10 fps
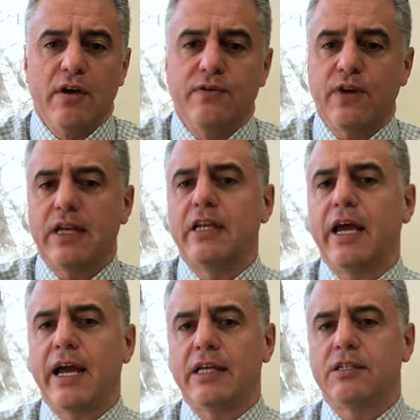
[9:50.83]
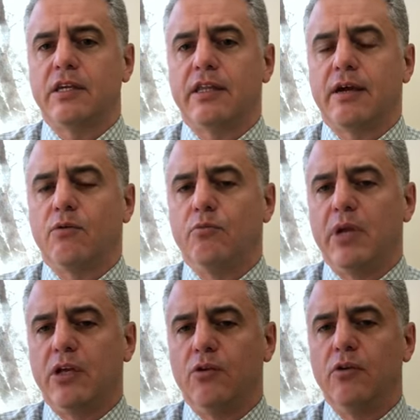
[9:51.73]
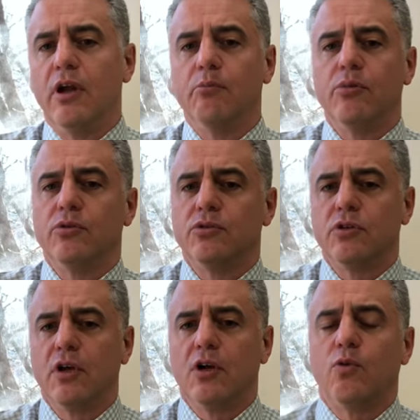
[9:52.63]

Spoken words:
fantastic, that would make your numbers